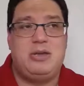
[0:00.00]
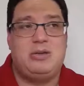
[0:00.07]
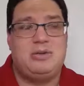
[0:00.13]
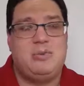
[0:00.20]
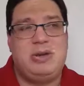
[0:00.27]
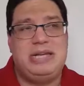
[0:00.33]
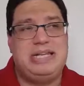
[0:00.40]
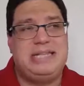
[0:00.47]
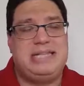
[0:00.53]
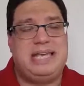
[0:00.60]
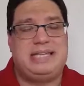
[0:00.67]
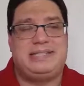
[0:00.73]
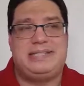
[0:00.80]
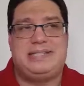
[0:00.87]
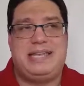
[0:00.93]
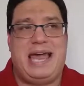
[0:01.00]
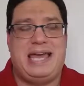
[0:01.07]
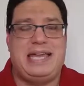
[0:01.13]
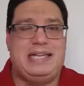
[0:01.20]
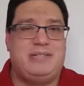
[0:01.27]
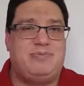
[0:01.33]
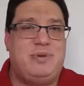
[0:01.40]
One of the things is that
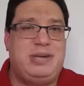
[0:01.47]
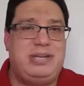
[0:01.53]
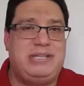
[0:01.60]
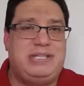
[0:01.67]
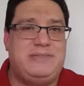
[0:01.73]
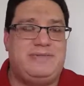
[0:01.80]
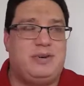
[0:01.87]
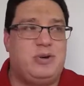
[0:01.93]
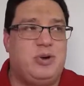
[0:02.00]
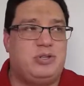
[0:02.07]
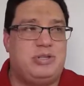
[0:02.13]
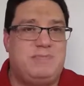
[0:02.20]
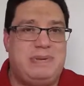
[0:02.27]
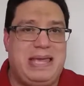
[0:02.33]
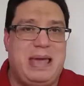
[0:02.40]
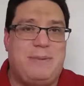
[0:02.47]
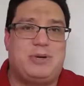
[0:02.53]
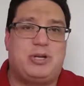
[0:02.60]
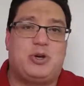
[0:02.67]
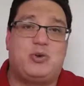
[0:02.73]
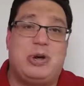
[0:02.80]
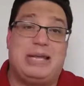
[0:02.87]
it's very difficult to be able
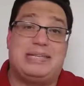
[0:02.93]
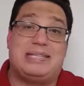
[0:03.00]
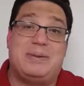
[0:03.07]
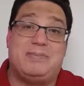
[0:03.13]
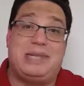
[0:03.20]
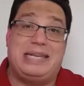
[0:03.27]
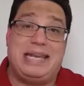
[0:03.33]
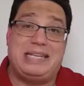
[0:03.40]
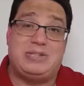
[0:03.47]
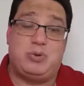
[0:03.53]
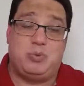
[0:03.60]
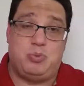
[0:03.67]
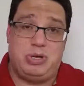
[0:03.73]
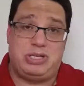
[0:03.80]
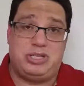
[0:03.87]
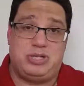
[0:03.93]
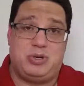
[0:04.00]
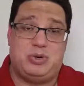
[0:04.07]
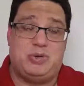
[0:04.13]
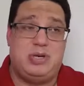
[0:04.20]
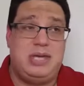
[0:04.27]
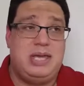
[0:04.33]
to create something that's original.